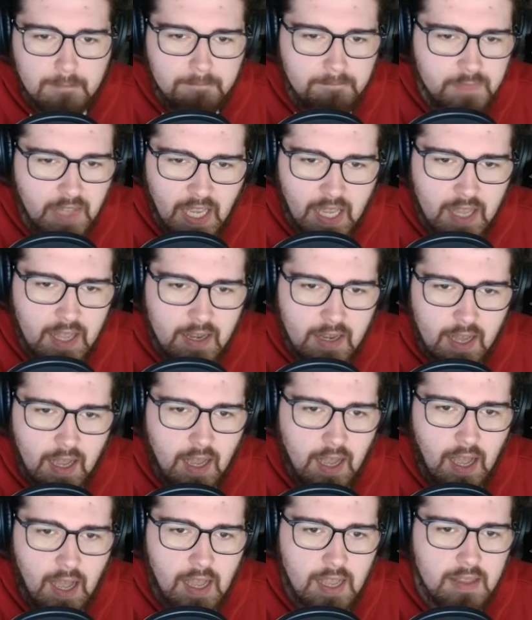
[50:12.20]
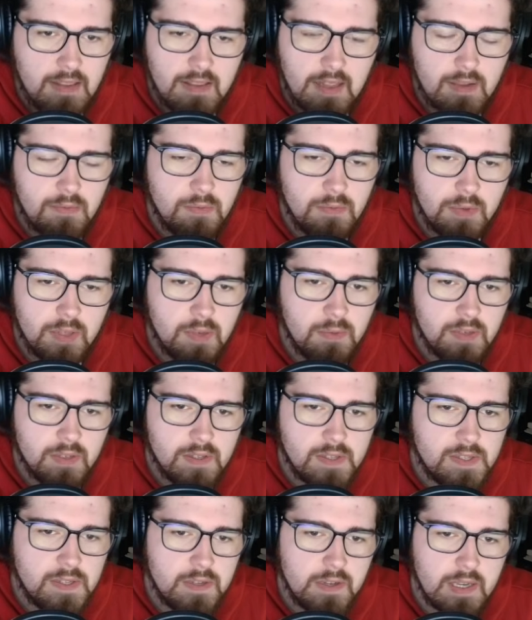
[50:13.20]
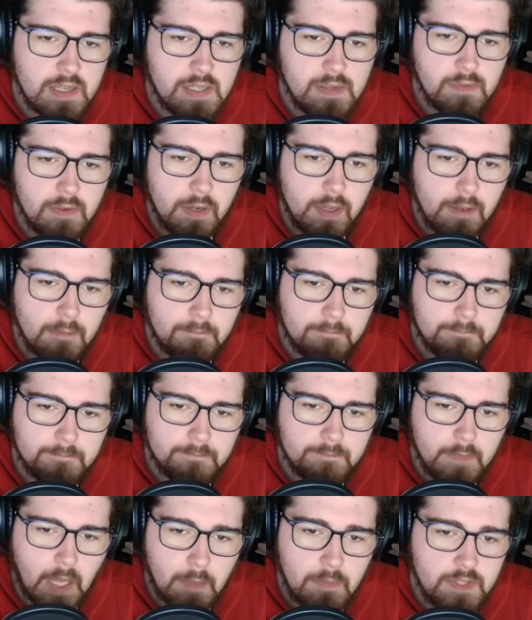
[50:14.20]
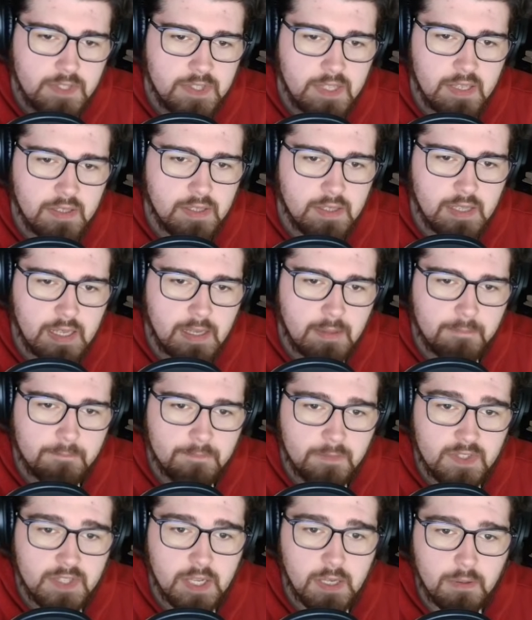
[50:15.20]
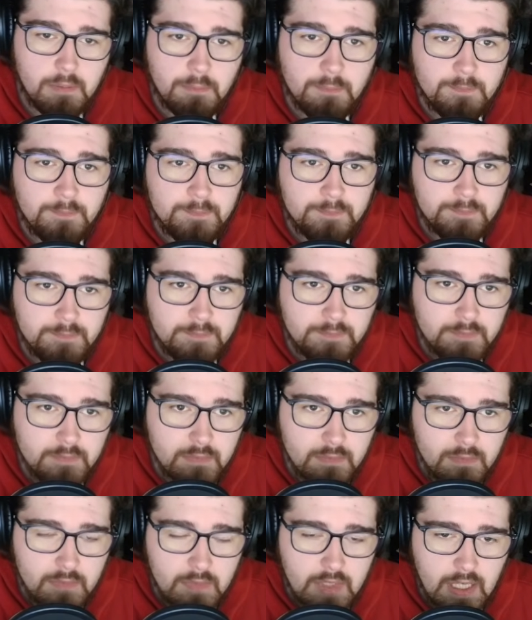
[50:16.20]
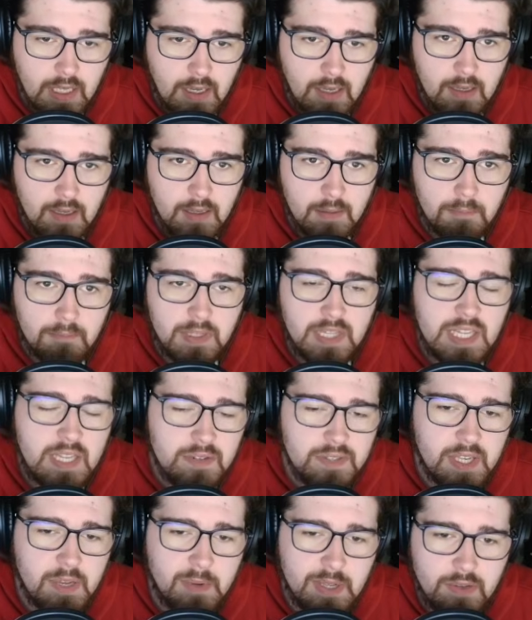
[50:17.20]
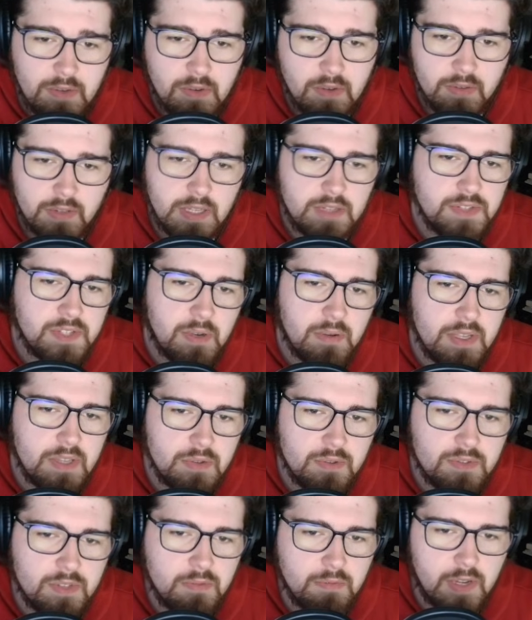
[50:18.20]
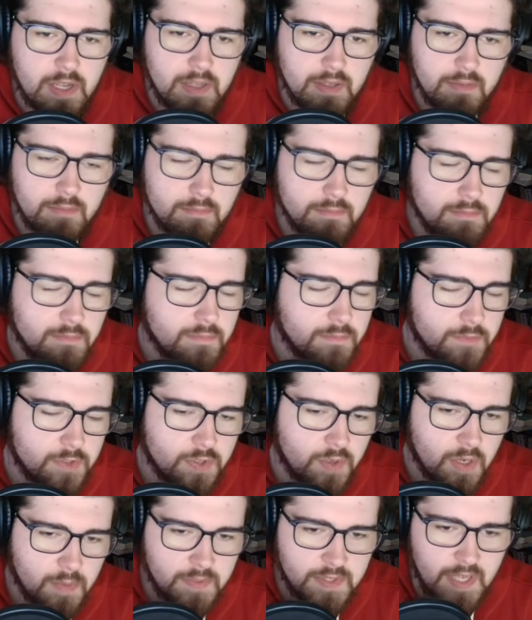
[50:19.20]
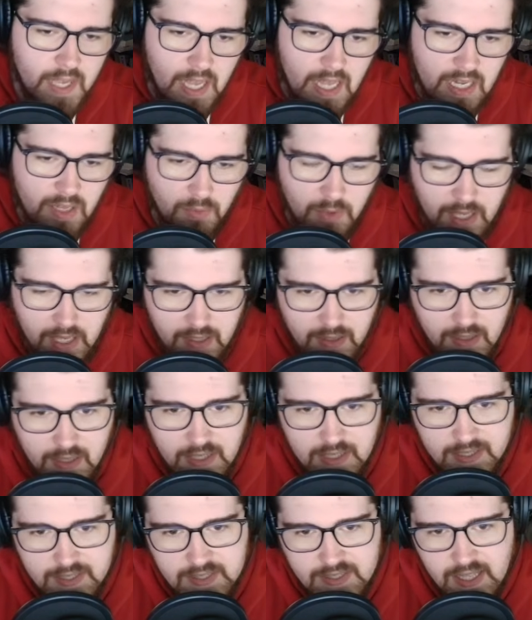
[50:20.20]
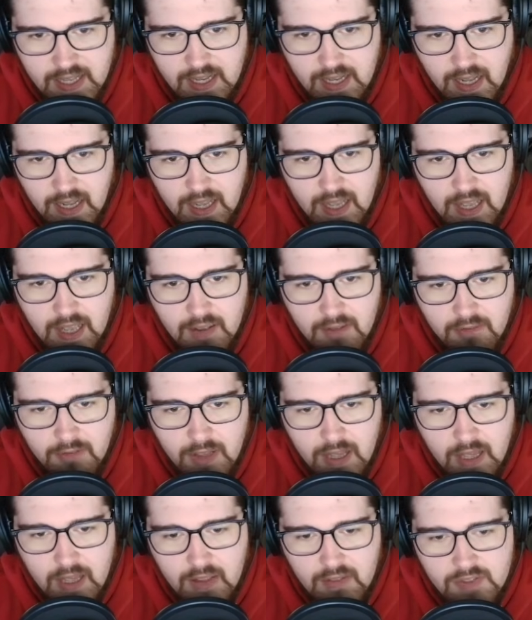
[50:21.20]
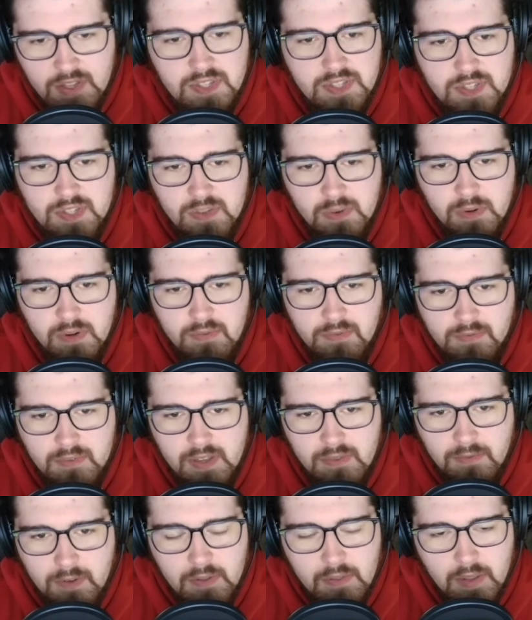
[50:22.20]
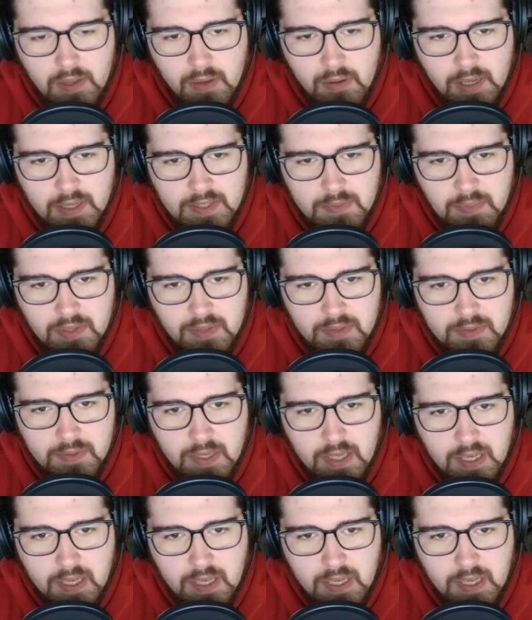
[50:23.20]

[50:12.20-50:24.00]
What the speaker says: And I never really want to listen to you guys ever again. I'm just telling you that. So, but here's how I usually write scripts anyway, is that this is sort of different though, I suppose.